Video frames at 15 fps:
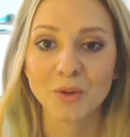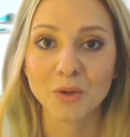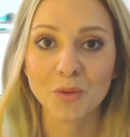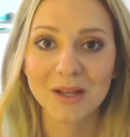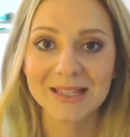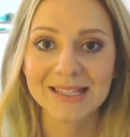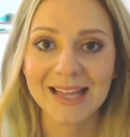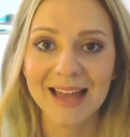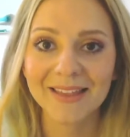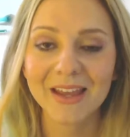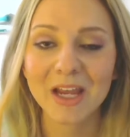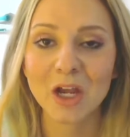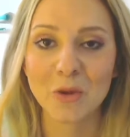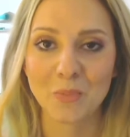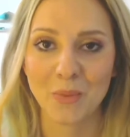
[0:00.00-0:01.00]
but what's that
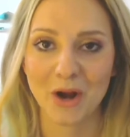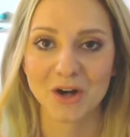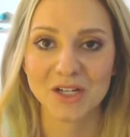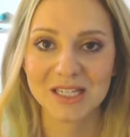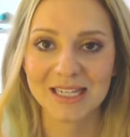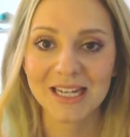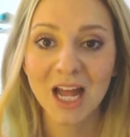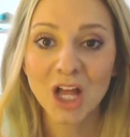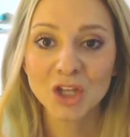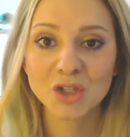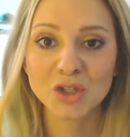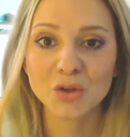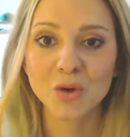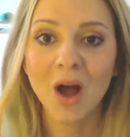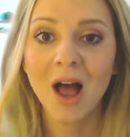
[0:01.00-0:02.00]
in comparison
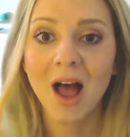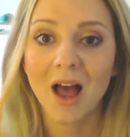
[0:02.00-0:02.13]
to